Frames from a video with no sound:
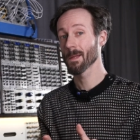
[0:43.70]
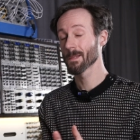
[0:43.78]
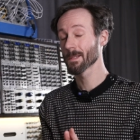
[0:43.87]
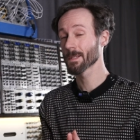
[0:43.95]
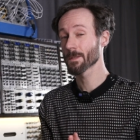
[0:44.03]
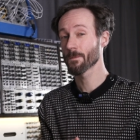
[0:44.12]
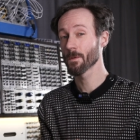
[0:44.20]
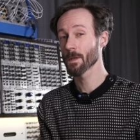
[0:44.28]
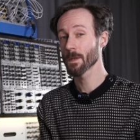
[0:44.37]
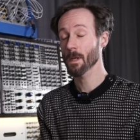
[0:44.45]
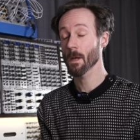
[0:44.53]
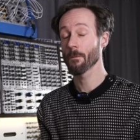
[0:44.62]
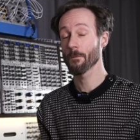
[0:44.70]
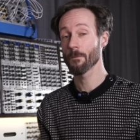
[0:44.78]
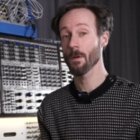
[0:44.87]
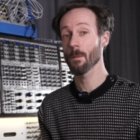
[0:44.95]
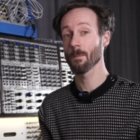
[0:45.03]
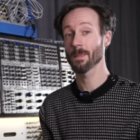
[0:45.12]
this is Frederick
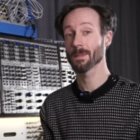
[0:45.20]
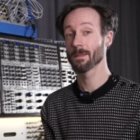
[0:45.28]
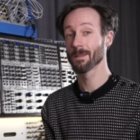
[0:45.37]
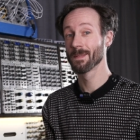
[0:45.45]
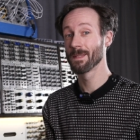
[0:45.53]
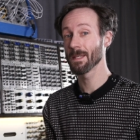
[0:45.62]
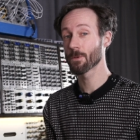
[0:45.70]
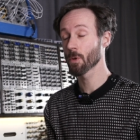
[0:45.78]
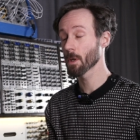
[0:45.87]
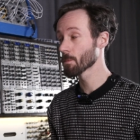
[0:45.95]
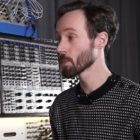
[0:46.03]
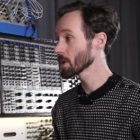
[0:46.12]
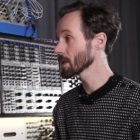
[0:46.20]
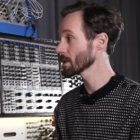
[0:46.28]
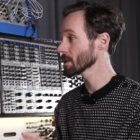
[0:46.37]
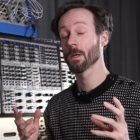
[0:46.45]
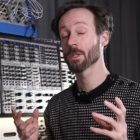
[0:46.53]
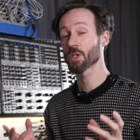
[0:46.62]
from Detroit
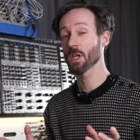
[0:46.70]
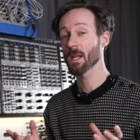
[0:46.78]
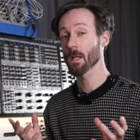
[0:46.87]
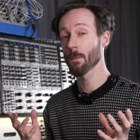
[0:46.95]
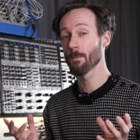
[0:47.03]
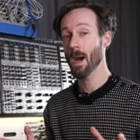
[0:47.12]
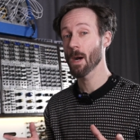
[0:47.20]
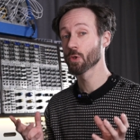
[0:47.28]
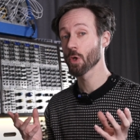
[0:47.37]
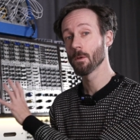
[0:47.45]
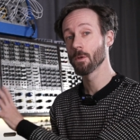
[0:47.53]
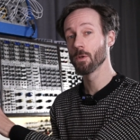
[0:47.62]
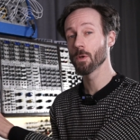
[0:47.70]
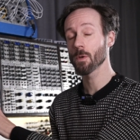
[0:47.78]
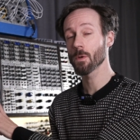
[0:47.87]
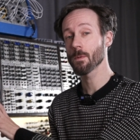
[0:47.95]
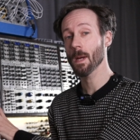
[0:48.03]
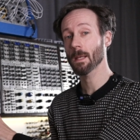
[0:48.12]
Berlin, a channel about
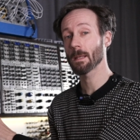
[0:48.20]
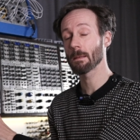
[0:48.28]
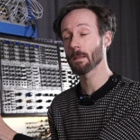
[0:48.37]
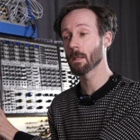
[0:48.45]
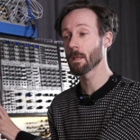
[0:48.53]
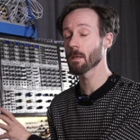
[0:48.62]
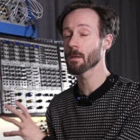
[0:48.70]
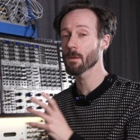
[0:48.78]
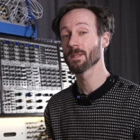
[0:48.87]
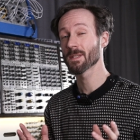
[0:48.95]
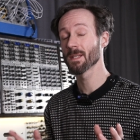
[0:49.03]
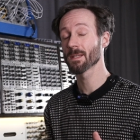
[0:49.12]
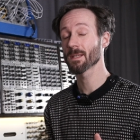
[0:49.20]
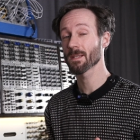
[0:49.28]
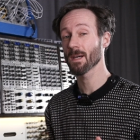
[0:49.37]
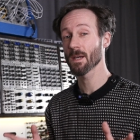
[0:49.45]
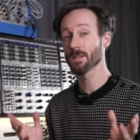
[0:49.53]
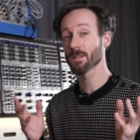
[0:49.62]
Eurorack gear,
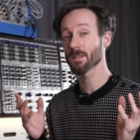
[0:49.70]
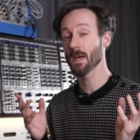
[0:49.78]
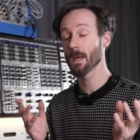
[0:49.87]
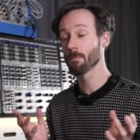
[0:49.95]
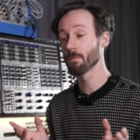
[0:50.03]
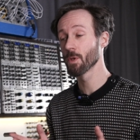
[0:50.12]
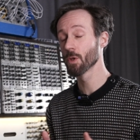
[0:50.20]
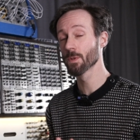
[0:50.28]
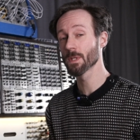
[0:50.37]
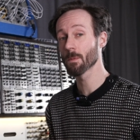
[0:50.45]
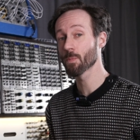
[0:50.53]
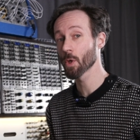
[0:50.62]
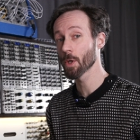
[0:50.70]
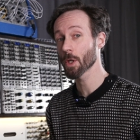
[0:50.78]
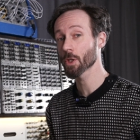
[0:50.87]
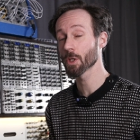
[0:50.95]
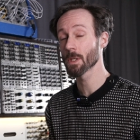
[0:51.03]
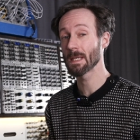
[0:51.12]
synthesizers and music
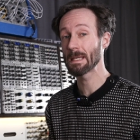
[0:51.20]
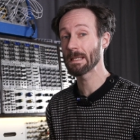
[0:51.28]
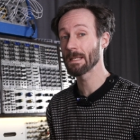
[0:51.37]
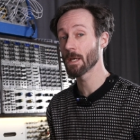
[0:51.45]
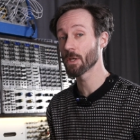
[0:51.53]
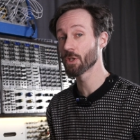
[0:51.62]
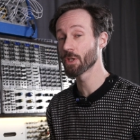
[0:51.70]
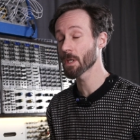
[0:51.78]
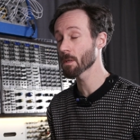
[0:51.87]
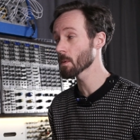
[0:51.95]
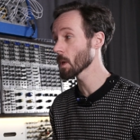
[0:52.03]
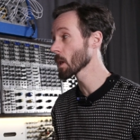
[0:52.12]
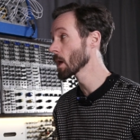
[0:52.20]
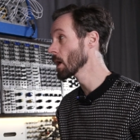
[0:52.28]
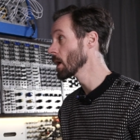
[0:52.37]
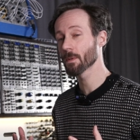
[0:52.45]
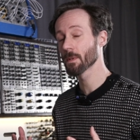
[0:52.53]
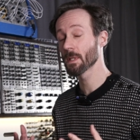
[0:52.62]
production in general.
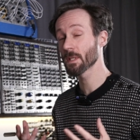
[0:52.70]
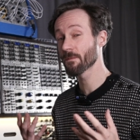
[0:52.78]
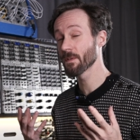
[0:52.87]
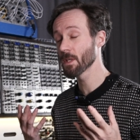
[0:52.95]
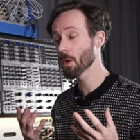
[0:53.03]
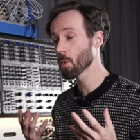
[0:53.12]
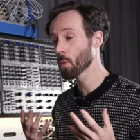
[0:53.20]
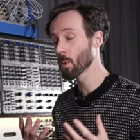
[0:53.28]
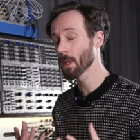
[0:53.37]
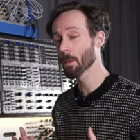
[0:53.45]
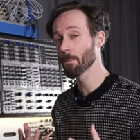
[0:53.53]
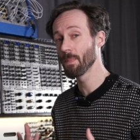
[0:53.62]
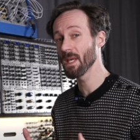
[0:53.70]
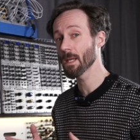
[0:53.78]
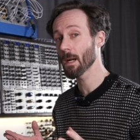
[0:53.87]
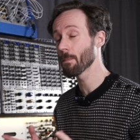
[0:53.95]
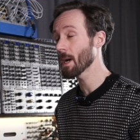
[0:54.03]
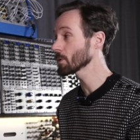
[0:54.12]
This video will be
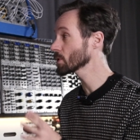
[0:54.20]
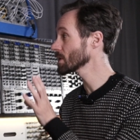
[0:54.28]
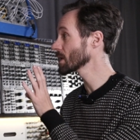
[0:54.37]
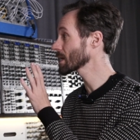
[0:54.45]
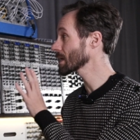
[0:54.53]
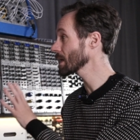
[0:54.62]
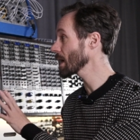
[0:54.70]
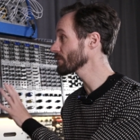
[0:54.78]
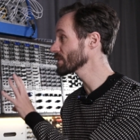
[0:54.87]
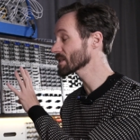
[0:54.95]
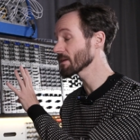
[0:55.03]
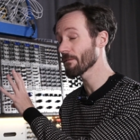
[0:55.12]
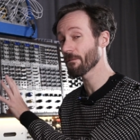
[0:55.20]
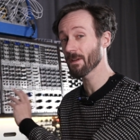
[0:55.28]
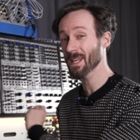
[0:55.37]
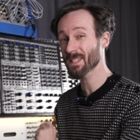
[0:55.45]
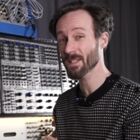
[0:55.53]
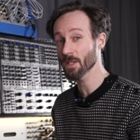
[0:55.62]
about the Klavis
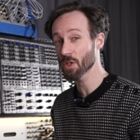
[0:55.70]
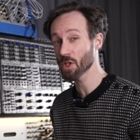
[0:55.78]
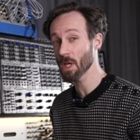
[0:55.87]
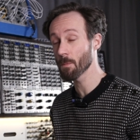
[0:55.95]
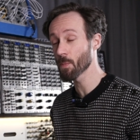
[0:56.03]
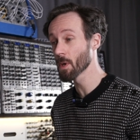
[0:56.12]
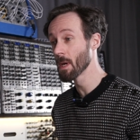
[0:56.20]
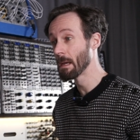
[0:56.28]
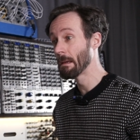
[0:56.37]
Flex Shaper.